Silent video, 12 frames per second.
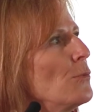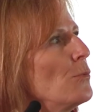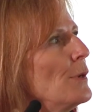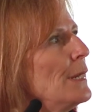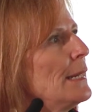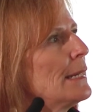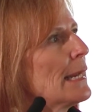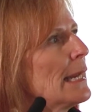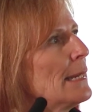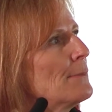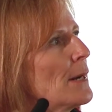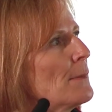we
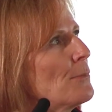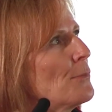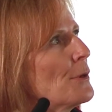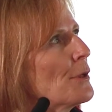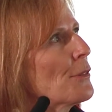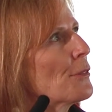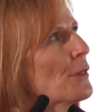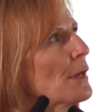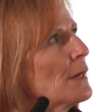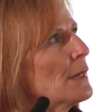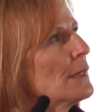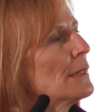came up with
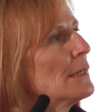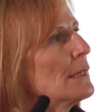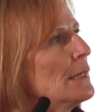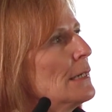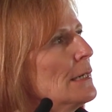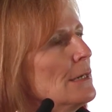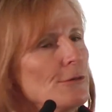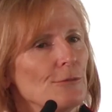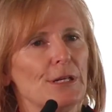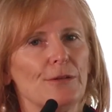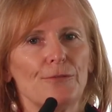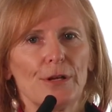
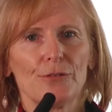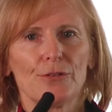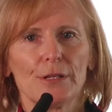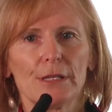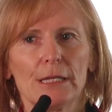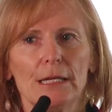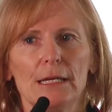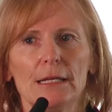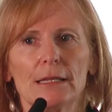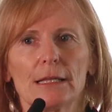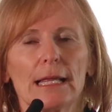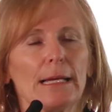
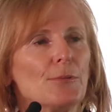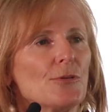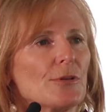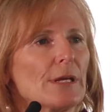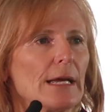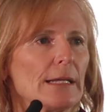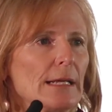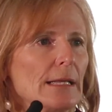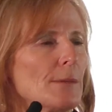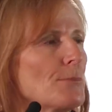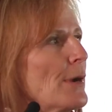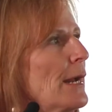reinventing the labels again
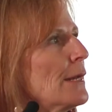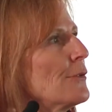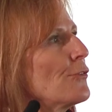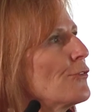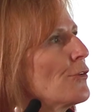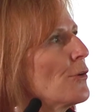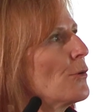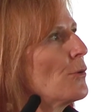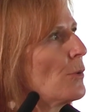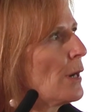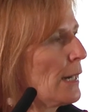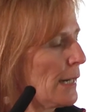and the brand.
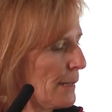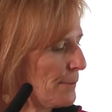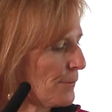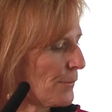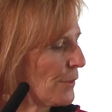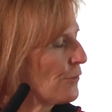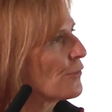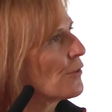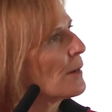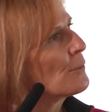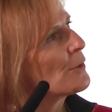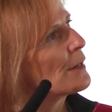So this time